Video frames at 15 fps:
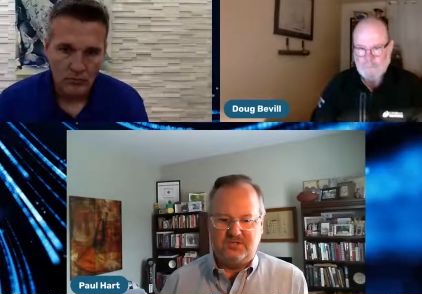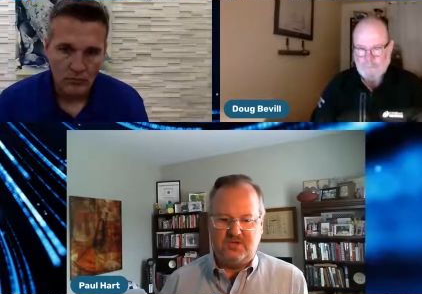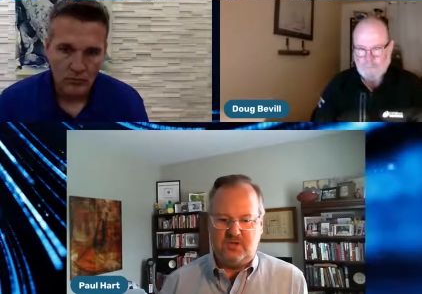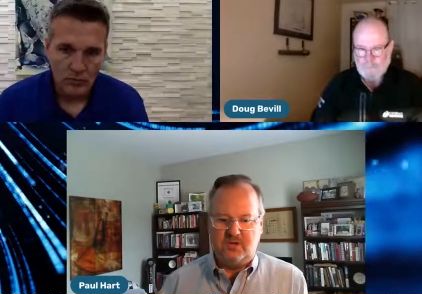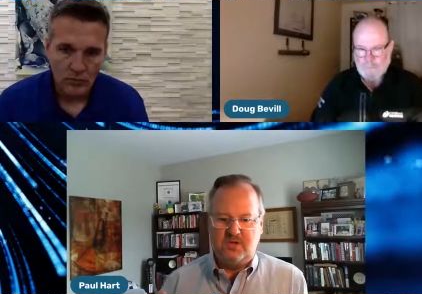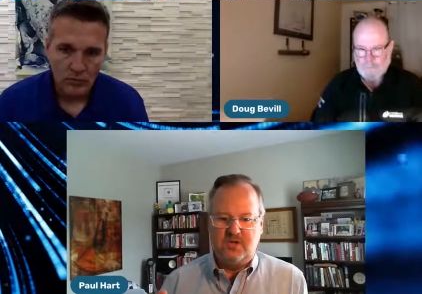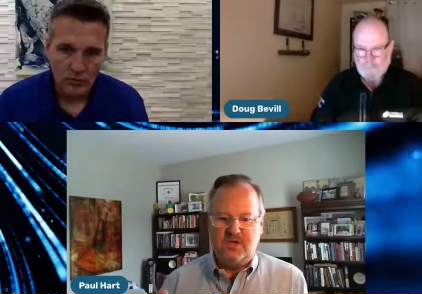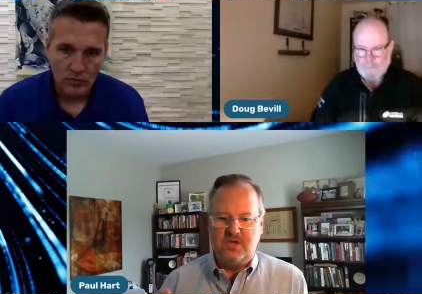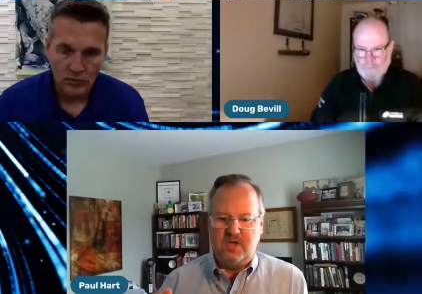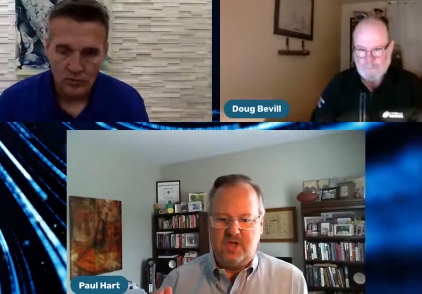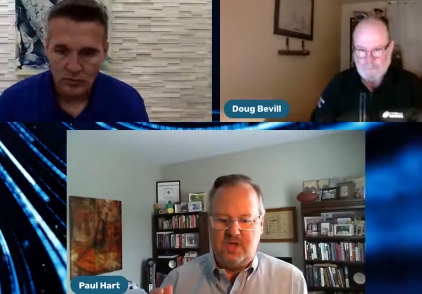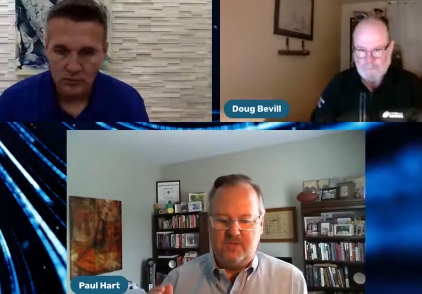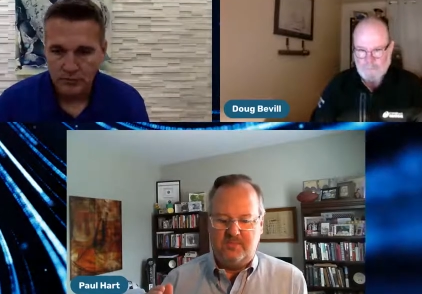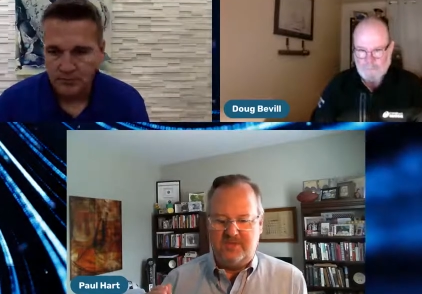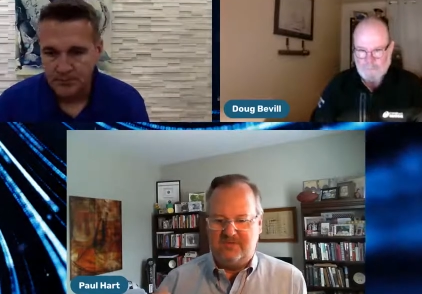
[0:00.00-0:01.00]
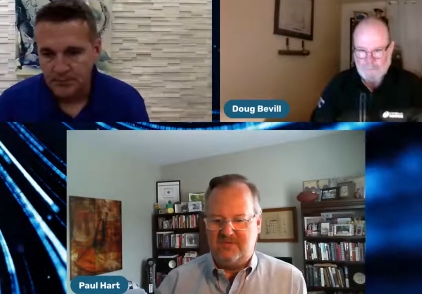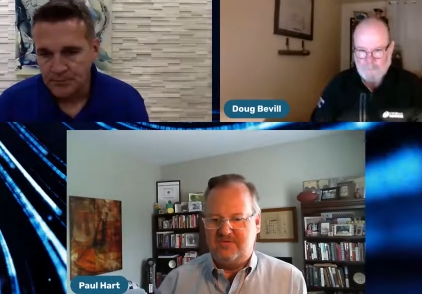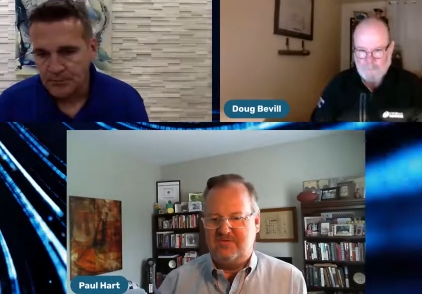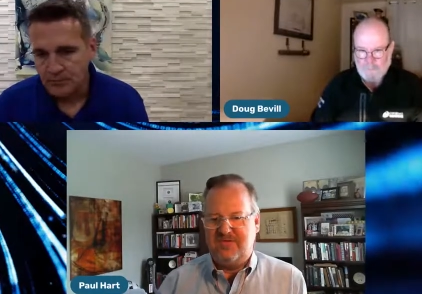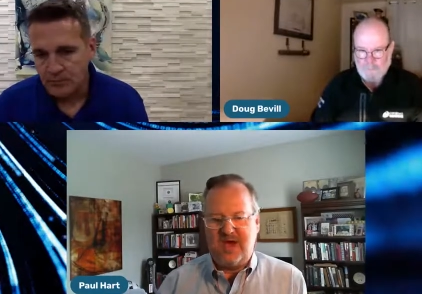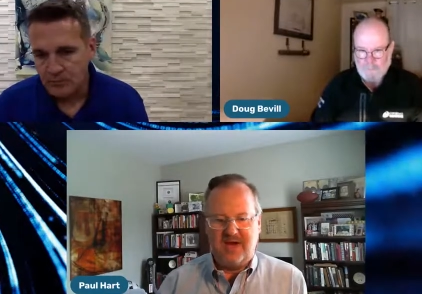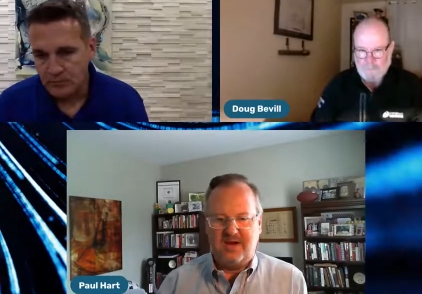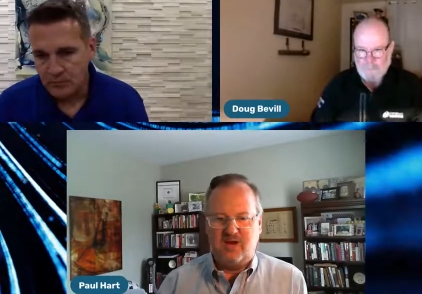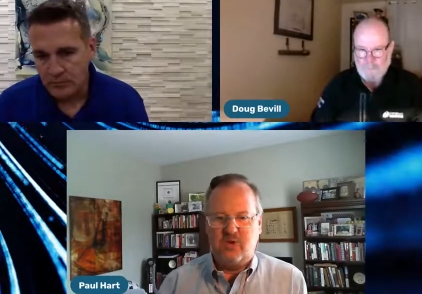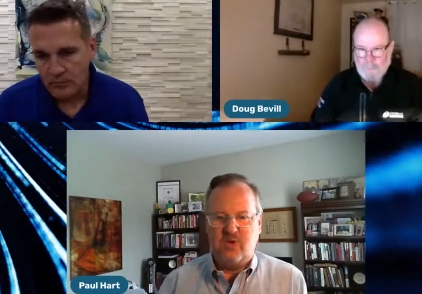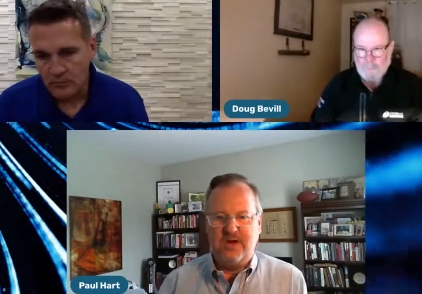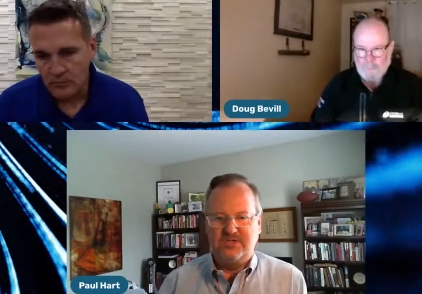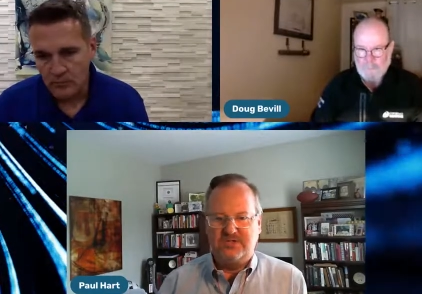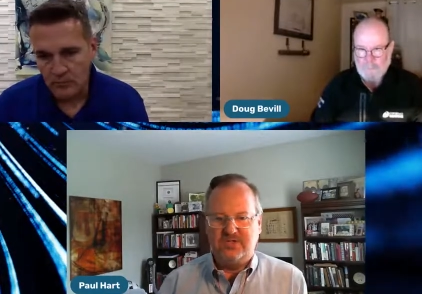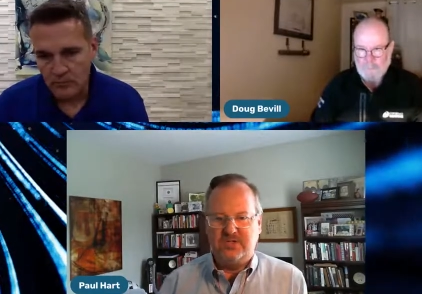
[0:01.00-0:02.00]
Speaker 1: So um, if you've got a
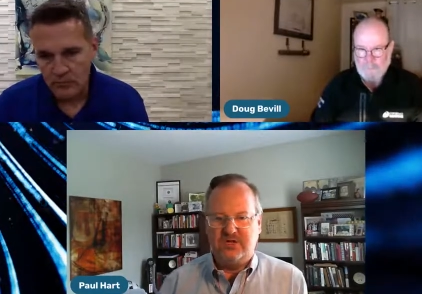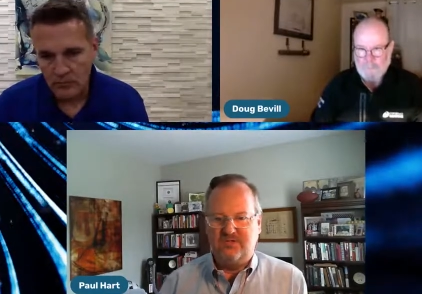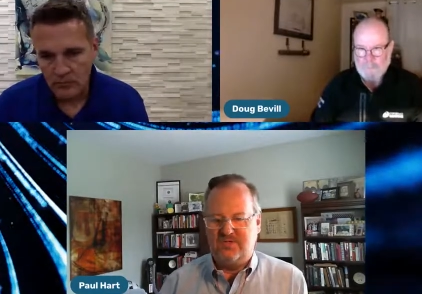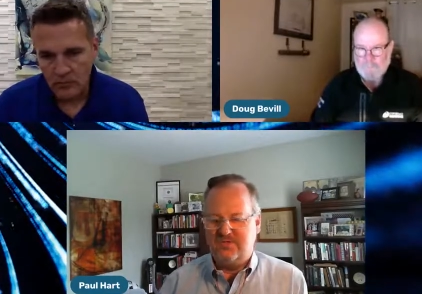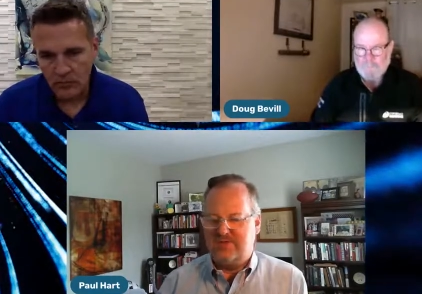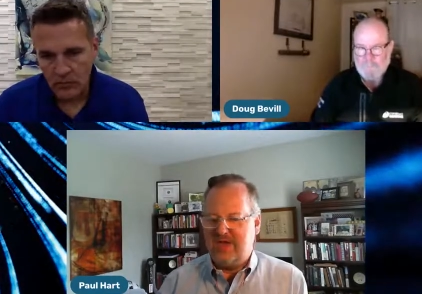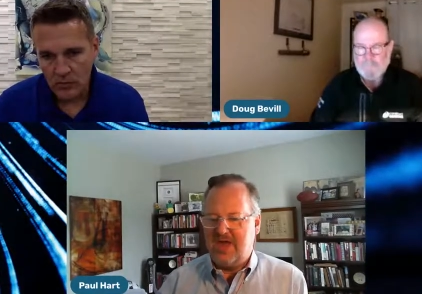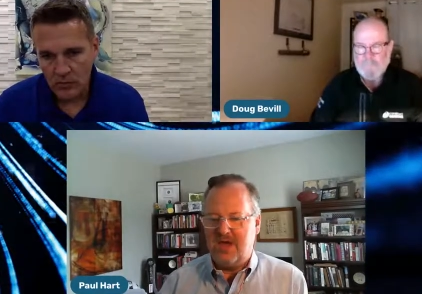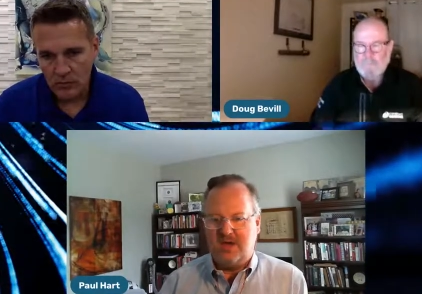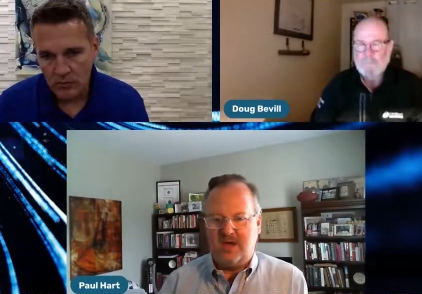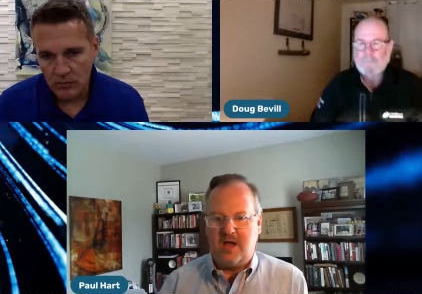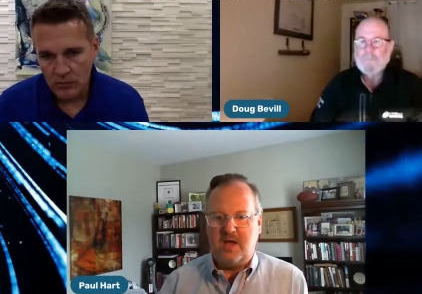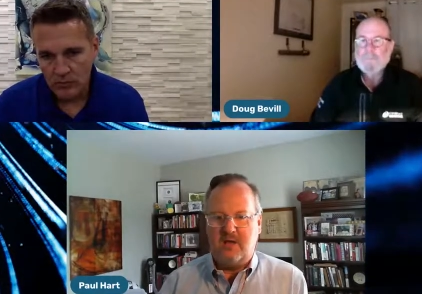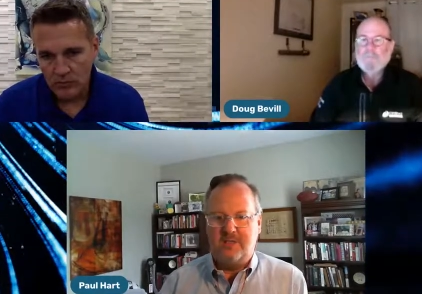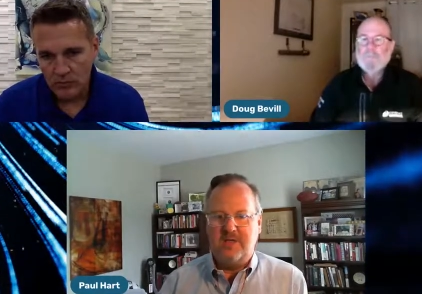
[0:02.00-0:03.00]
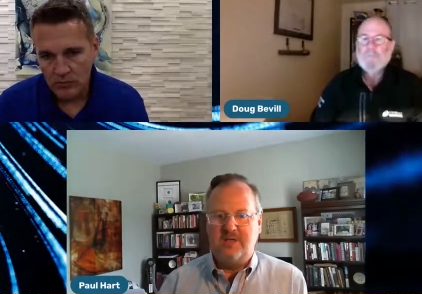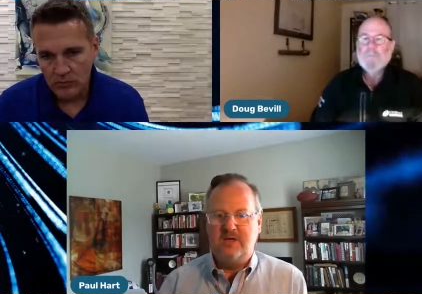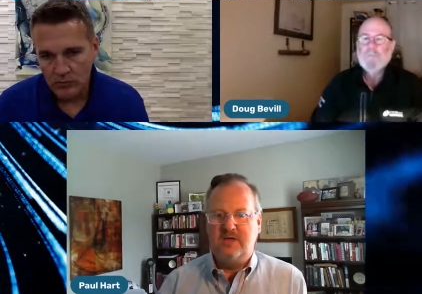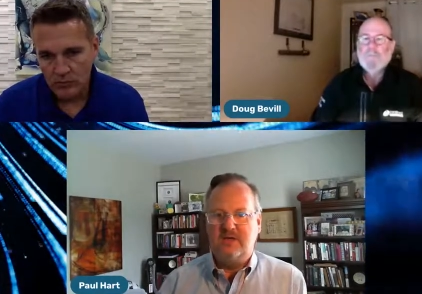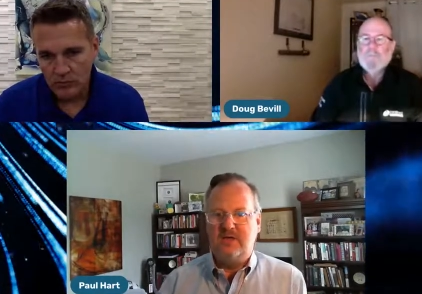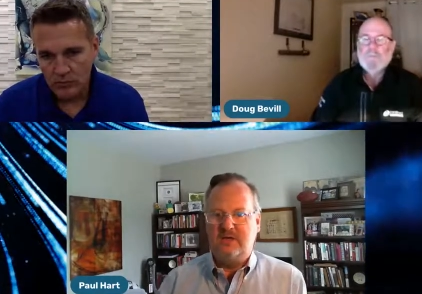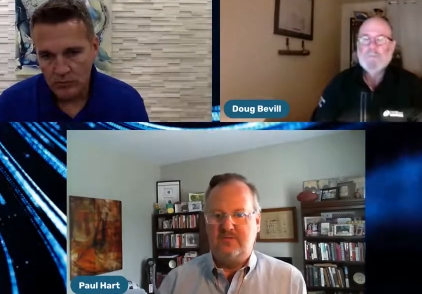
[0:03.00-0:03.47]
question, if you've got a comment